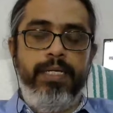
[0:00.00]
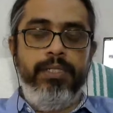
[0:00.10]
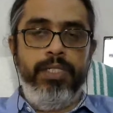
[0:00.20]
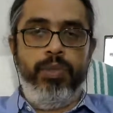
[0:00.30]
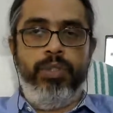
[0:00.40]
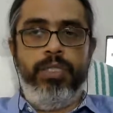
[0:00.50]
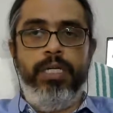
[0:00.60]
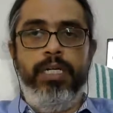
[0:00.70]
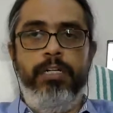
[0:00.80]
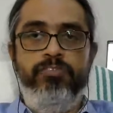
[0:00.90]
they should
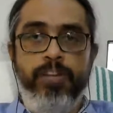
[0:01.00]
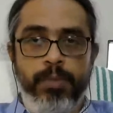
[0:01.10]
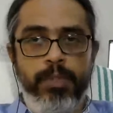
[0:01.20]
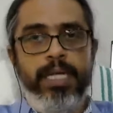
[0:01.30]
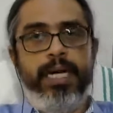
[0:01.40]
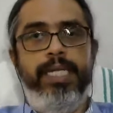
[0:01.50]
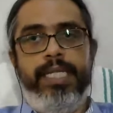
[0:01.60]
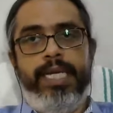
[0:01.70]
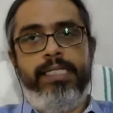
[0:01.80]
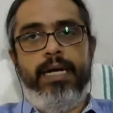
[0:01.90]
invariably write
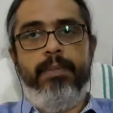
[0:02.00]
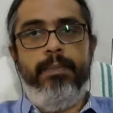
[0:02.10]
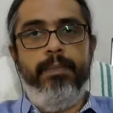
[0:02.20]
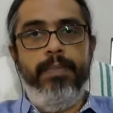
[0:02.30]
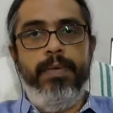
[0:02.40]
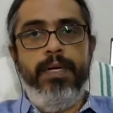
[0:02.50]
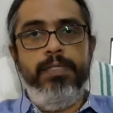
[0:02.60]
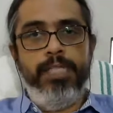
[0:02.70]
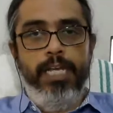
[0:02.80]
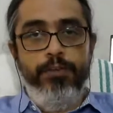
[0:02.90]
the exam.
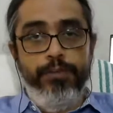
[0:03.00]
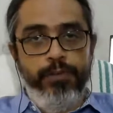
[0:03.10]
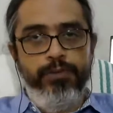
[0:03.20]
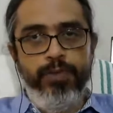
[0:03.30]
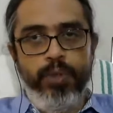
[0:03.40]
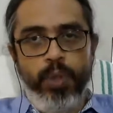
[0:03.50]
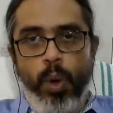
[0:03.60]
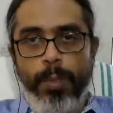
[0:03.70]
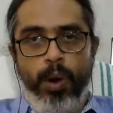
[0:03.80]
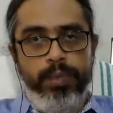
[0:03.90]
So even if you
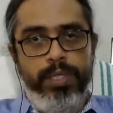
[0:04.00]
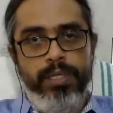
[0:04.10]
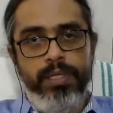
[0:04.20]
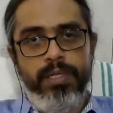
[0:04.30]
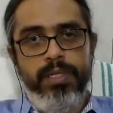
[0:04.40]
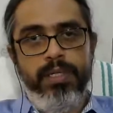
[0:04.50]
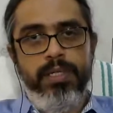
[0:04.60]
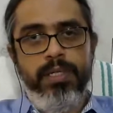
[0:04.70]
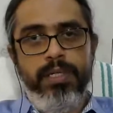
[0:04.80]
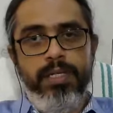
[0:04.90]
drop out,
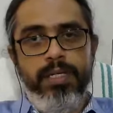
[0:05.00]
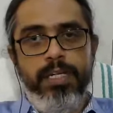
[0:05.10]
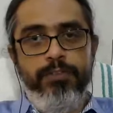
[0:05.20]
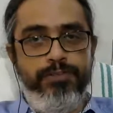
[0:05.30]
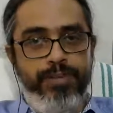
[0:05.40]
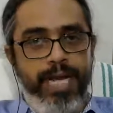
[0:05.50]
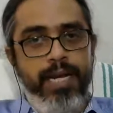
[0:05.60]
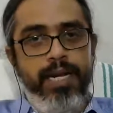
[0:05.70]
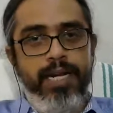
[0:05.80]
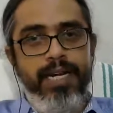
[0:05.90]
if you
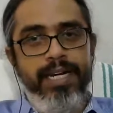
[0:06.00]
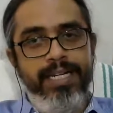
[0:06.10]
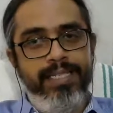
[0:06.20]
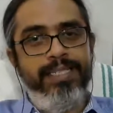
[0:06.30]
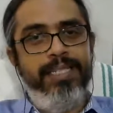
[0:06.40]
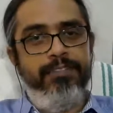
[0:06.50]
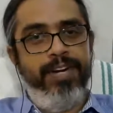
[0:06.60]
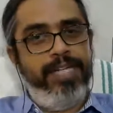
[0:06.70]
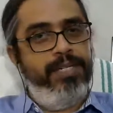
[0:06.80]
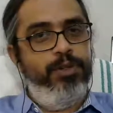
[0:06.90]
fail, it doesn't
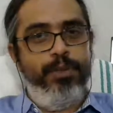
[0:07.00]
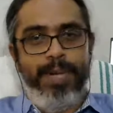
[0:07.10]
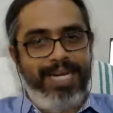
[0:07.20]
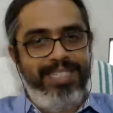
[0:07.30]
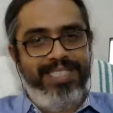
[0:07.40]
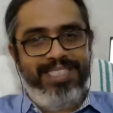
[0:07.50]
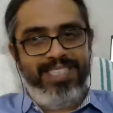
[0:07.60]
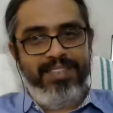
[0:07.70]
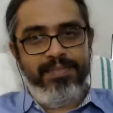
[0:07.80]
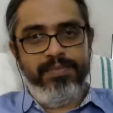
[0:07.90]
reflect in your mark list.
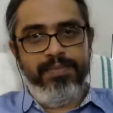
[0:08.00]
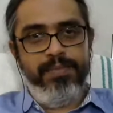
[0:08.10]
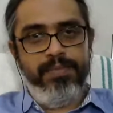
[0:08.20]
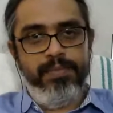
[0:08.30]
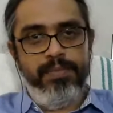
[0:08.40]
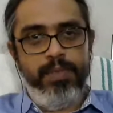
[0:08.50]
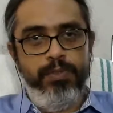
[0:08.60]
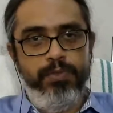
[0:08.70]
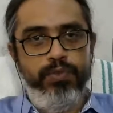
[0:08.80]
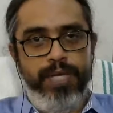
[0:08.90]

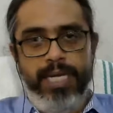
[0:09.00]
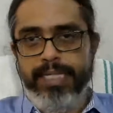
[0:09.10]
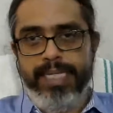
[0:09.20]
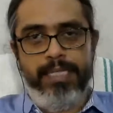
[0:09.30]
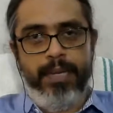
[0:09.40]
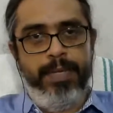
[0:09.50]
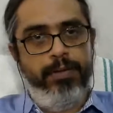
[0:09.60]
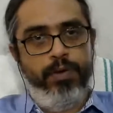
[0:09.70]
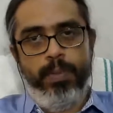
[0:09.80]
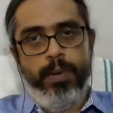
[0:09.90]
If you fail the exam and
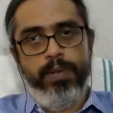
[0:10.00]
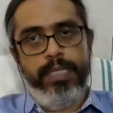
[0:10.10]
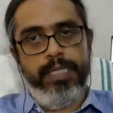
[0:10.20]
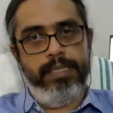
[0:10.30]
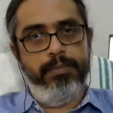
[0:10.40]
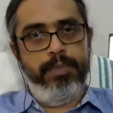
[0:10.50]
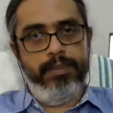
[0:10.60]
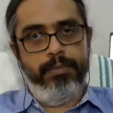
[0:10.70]
drop out, it doesn't